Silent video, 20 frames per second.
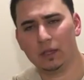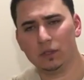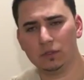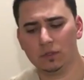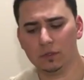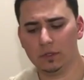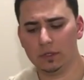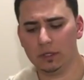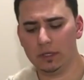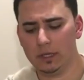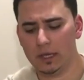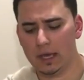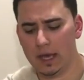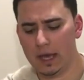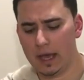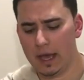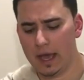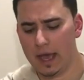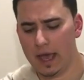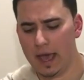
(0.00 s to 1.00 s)
actually
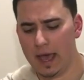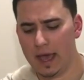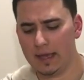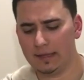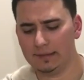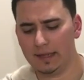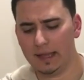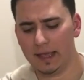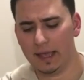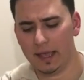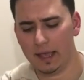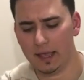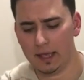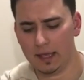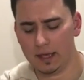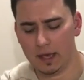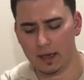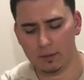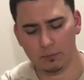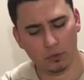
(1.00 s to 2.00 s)
has
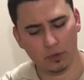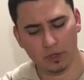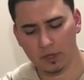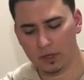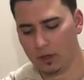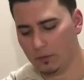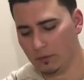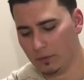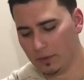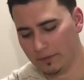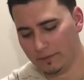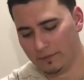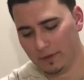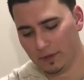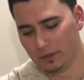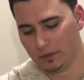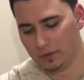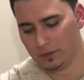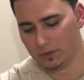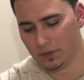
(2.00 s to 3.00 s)
a, I'm reading over the
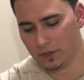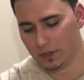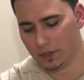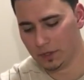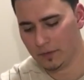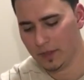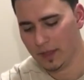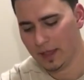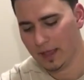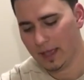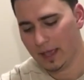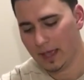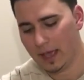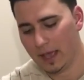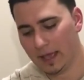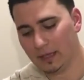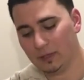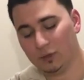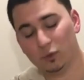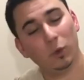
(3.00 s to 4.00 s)
features here,
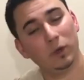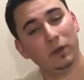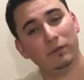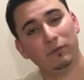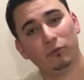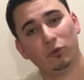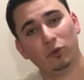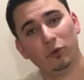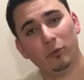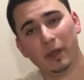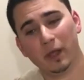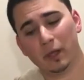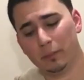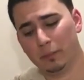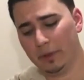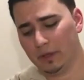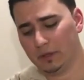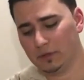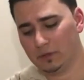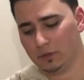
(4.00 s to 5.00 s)
a 24
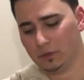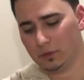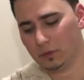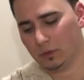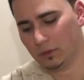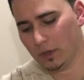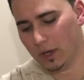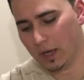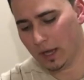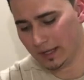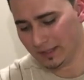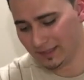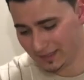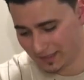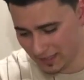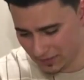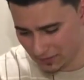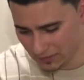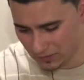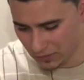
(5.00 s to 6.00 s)
megapixel
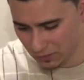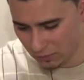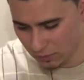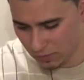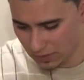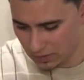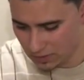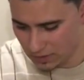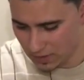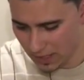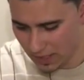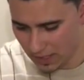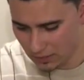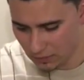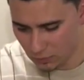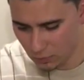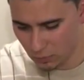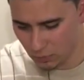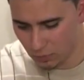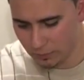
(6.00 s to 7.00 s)
sensor with
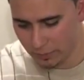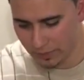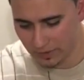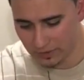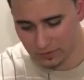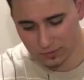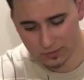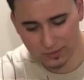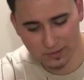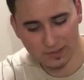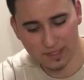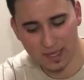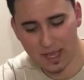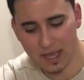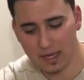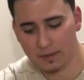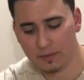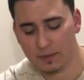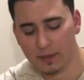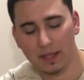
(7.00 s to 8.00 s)
dual pixel
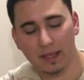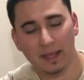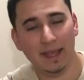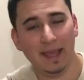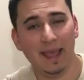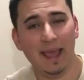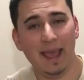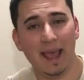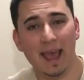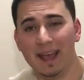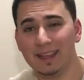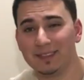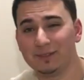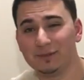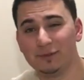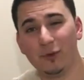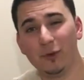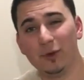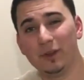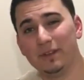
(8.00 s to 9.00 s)
design. It has
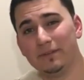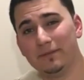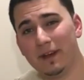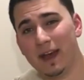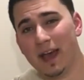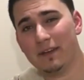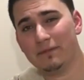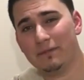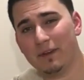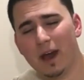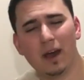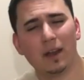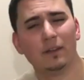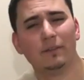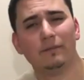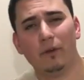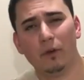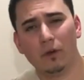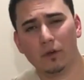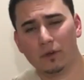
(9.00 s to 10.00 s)
45
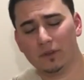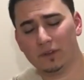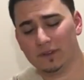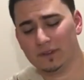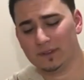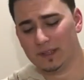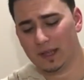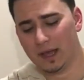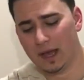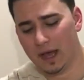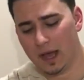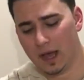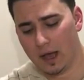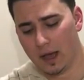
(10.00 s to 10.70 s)
autofocus